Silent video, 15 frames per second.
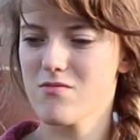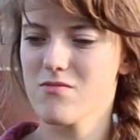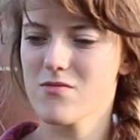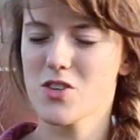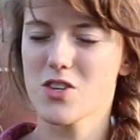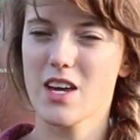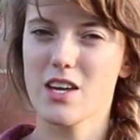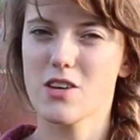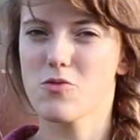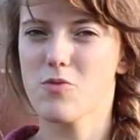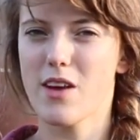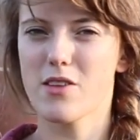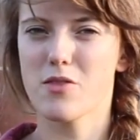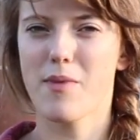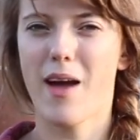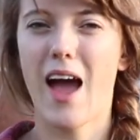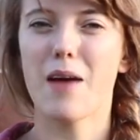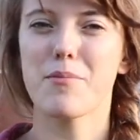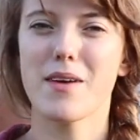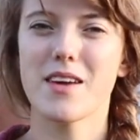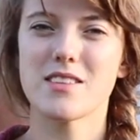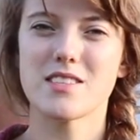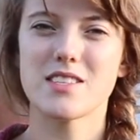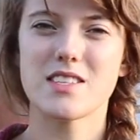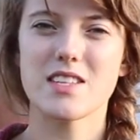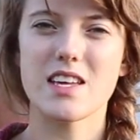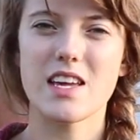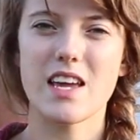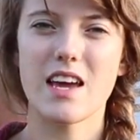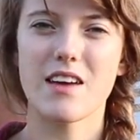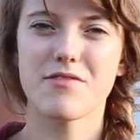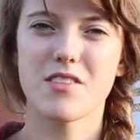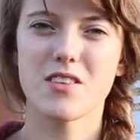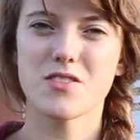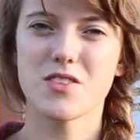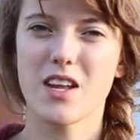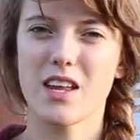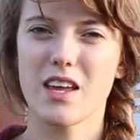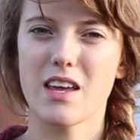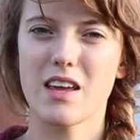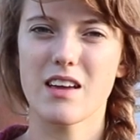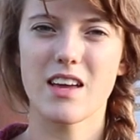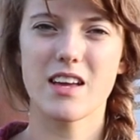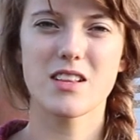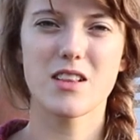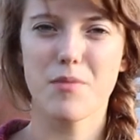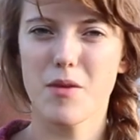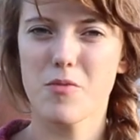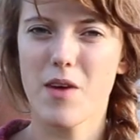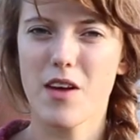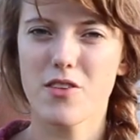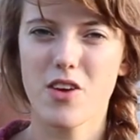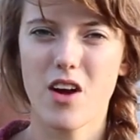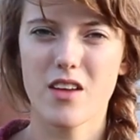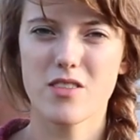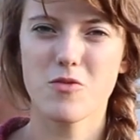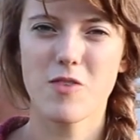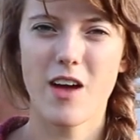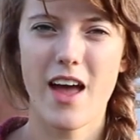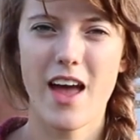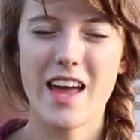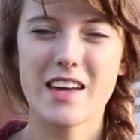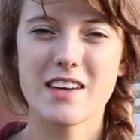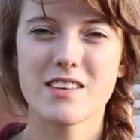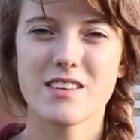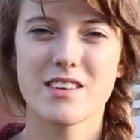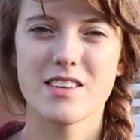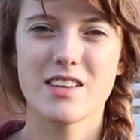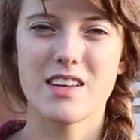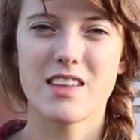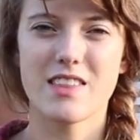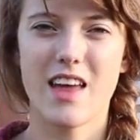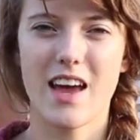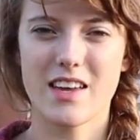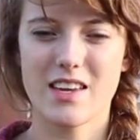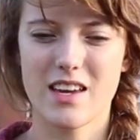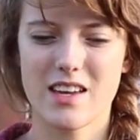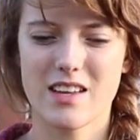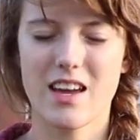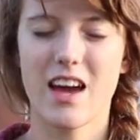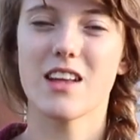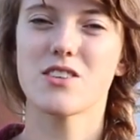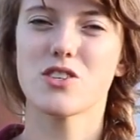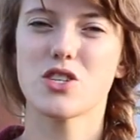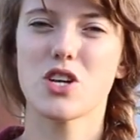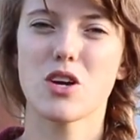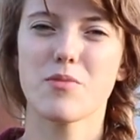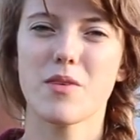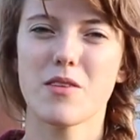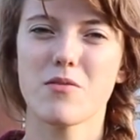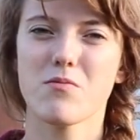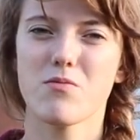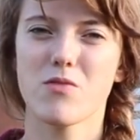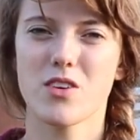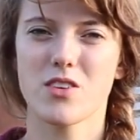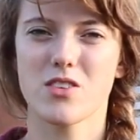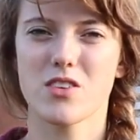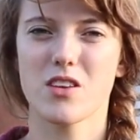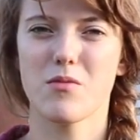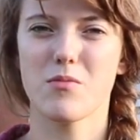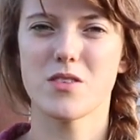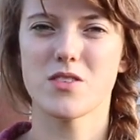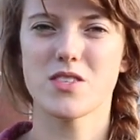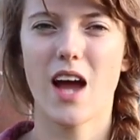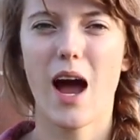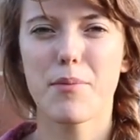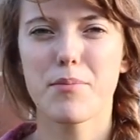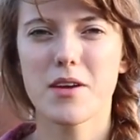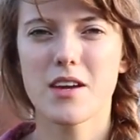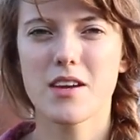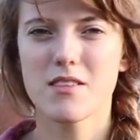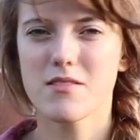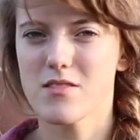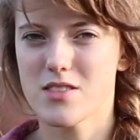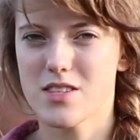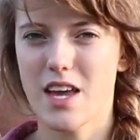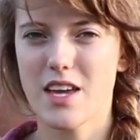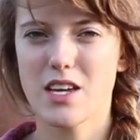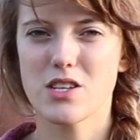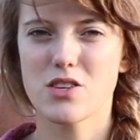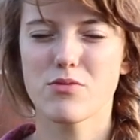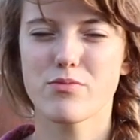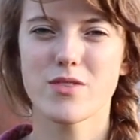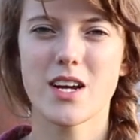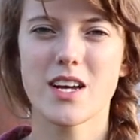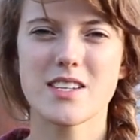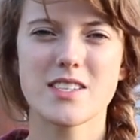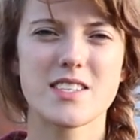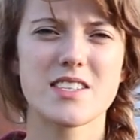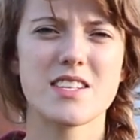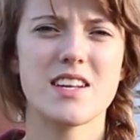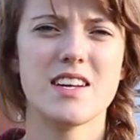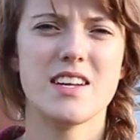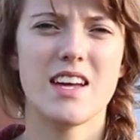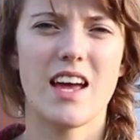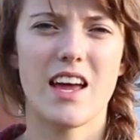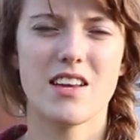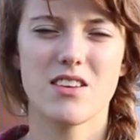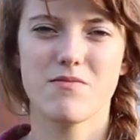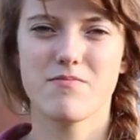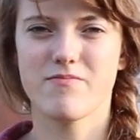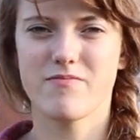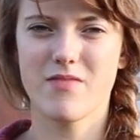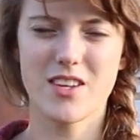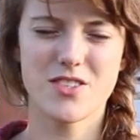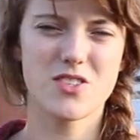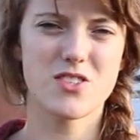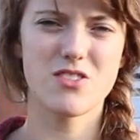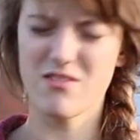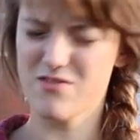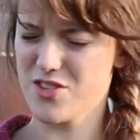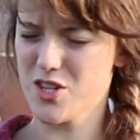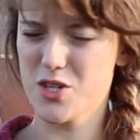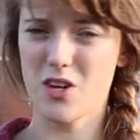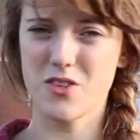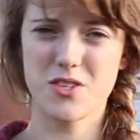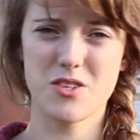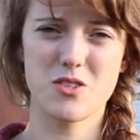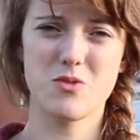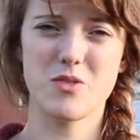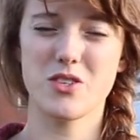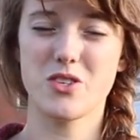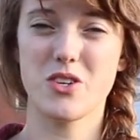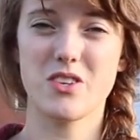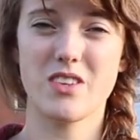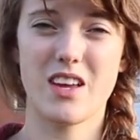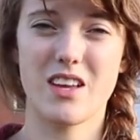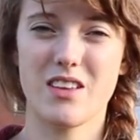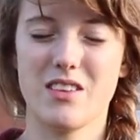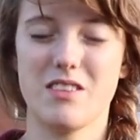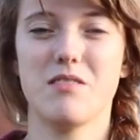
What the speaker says: look at your weather map and see if there's any inclement weather on the way. That can kind of determine where you're going to be stopping and taking your breaks. And it's just also to ensure that,